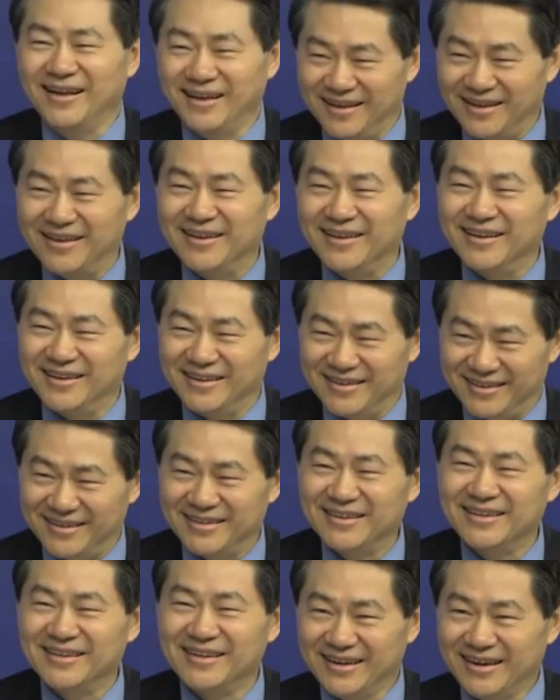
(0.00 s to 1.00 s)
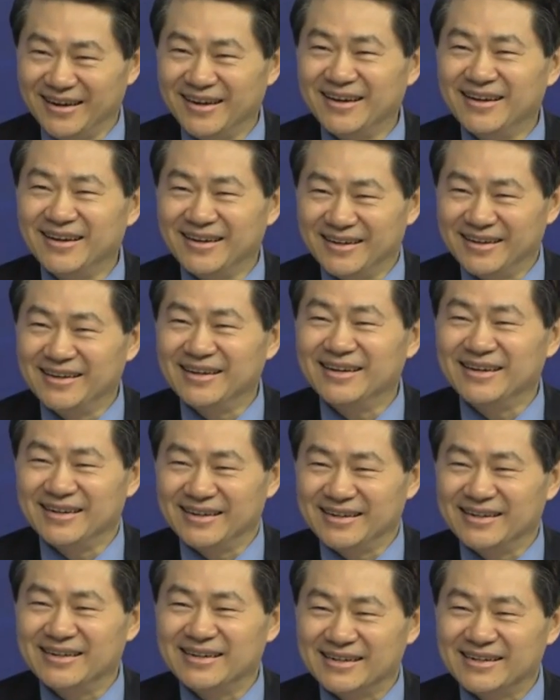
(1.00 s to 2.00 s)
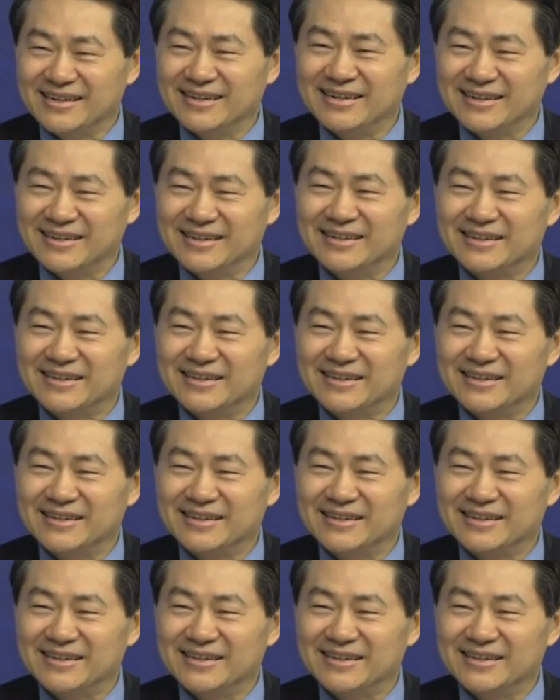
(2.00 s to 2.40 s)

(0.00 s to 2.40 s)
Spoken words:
He's the only foreigner in the Chinese school and